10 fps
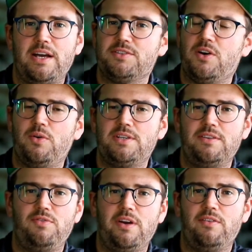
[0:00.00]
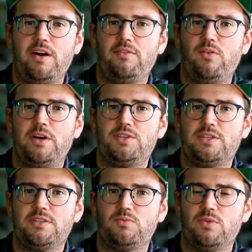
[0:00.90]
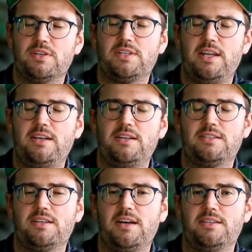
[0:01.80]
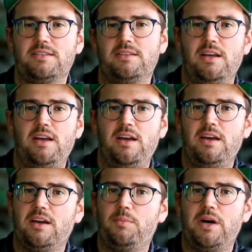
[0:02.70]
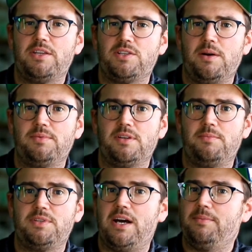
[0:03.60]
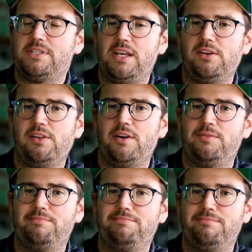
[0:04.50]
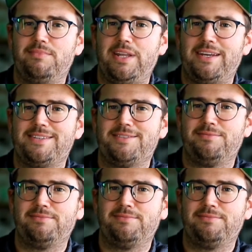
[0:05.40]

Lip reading: As always, if you ever have questions, we're excited to discuss. Come by the shop sometime and say hello. Thanks.